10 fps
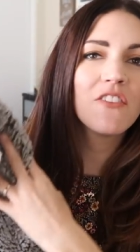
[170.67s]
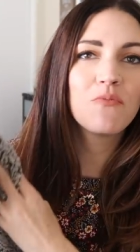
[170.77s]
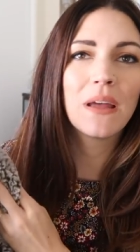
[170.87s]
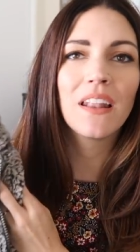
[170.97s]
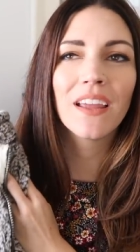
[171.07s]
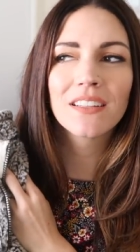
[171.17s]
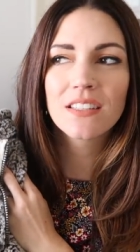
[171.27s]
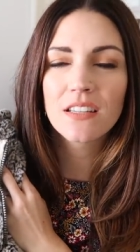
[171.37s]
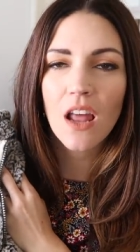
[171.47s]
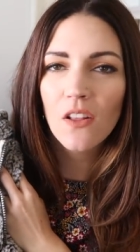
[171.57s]
have been like
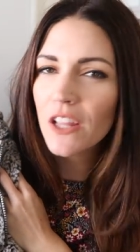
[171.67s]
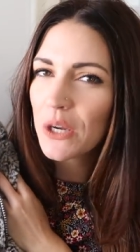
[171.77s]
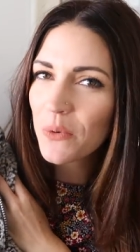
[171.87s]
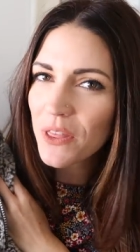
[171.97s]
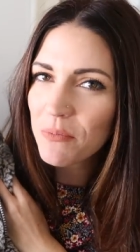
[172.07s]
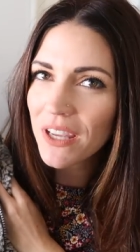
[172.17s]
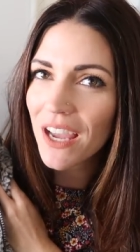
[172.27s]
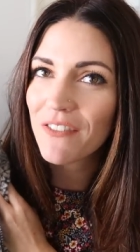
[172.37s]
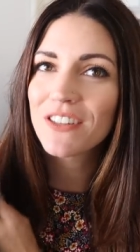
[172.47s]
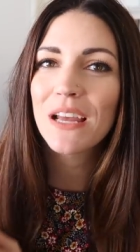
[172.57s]
snuggling with
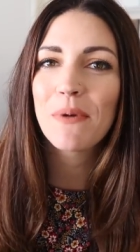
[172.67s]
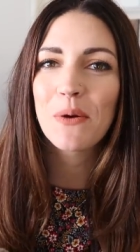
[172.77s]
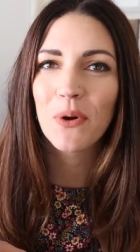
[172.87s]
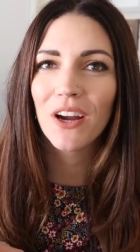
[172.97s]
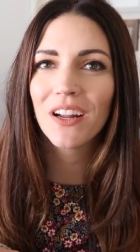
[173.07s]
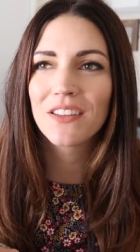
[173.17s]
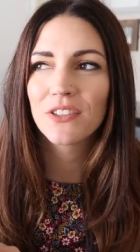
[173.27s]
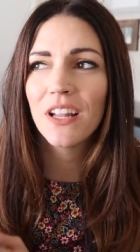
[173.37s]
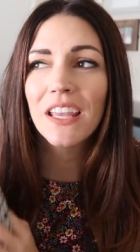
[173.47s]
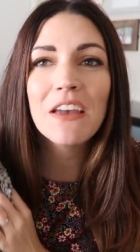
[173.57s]
me every time I wear it because
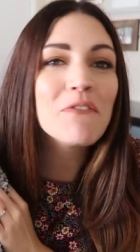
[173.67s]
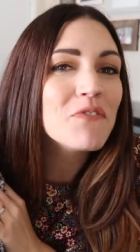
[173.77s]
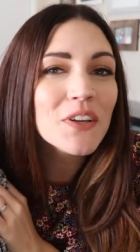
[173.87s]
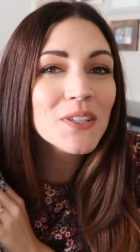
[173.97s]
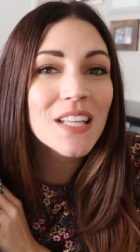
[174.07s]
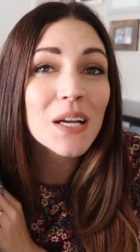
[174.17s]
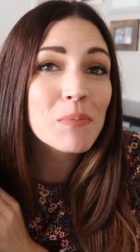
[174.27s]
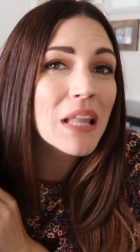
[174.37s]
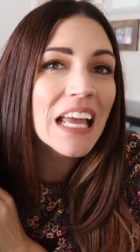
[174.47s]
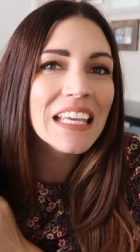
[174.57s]
they're like, it feels like a
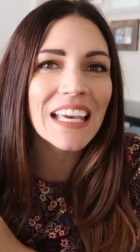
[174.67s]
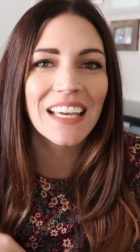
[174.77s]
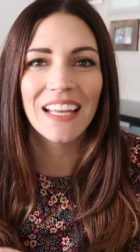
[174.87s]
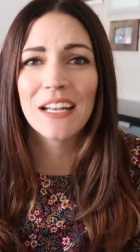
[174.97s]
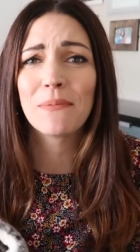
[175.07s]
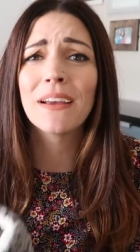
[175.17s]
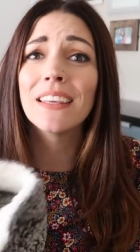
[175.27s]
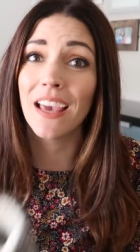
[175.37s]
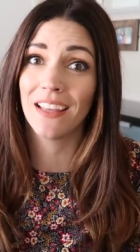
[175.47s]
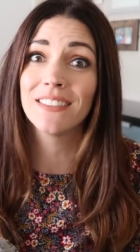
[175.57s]
blanket, and I'm
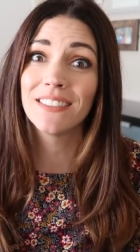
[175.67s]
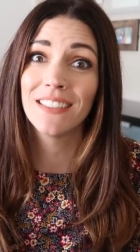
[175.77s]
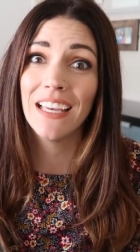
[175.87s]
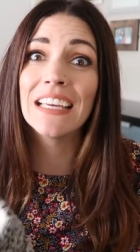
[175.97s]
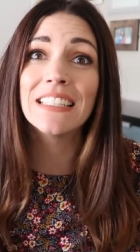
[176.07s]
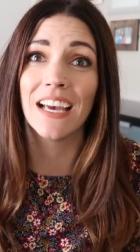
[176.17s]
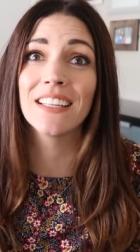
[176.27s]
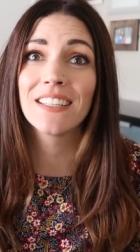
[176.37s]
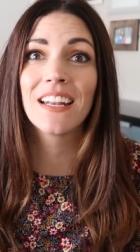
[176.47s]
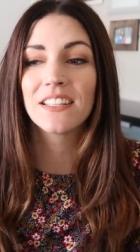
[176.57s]
like, yes it
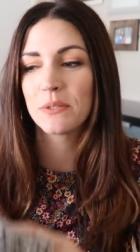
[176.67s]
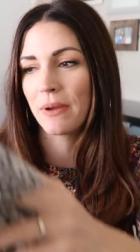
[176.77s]
does, and it's